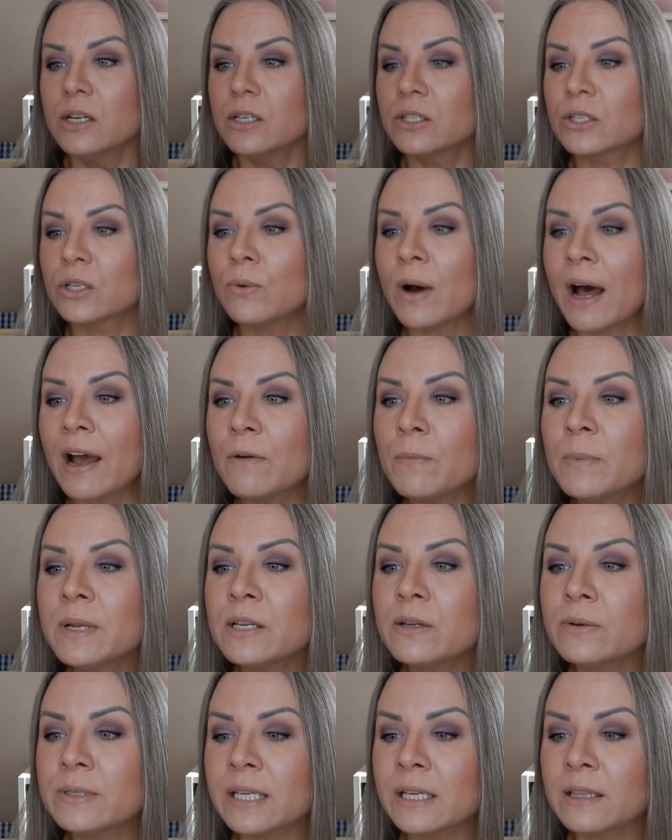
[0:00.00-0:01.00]
So I've
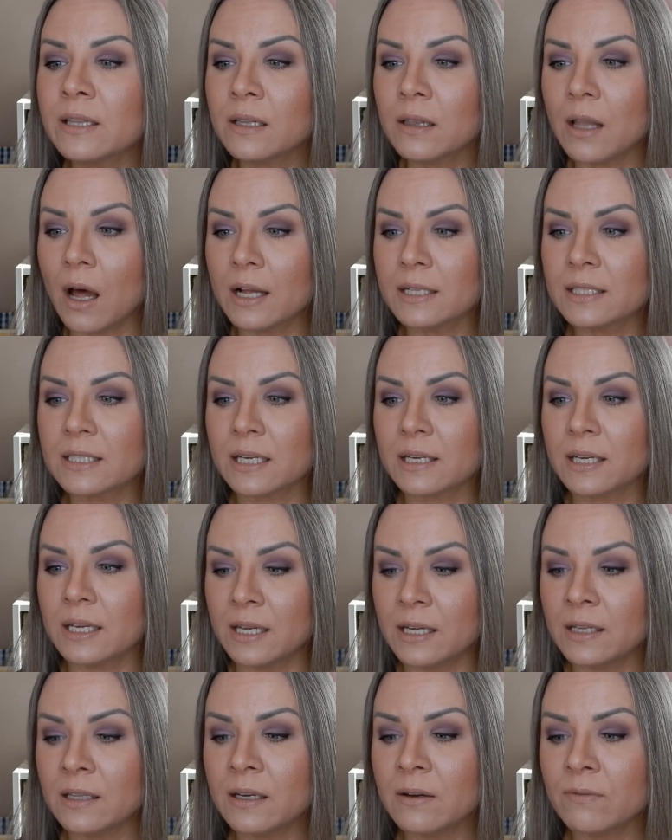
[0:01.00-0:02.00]
been using the L'anza
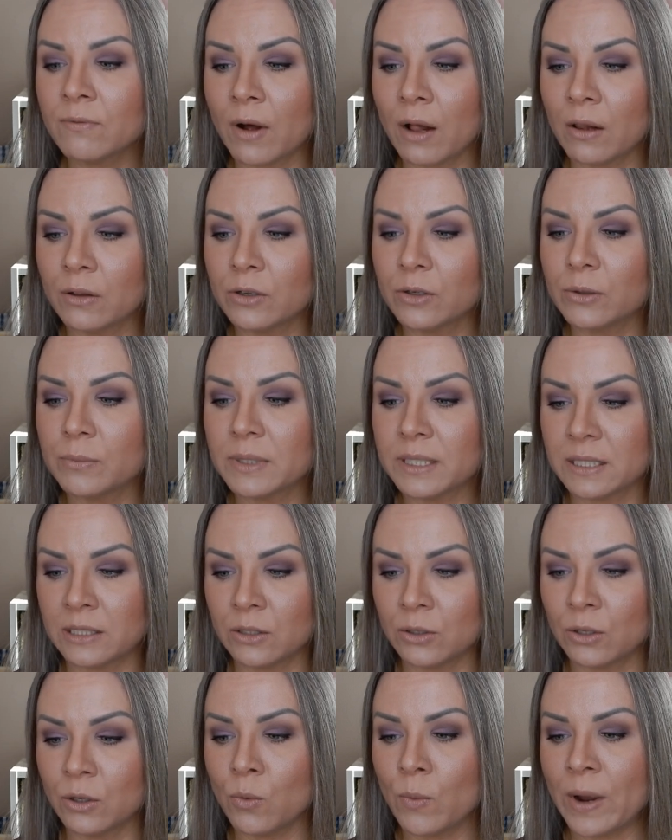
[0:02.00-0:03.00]
Healing Volume
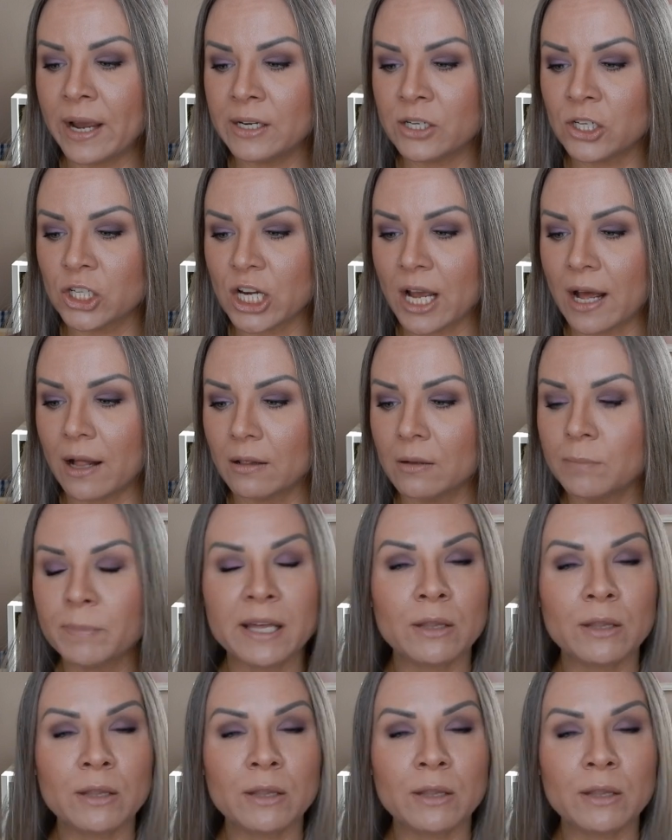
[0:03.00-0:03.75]
Zero Weight Gel.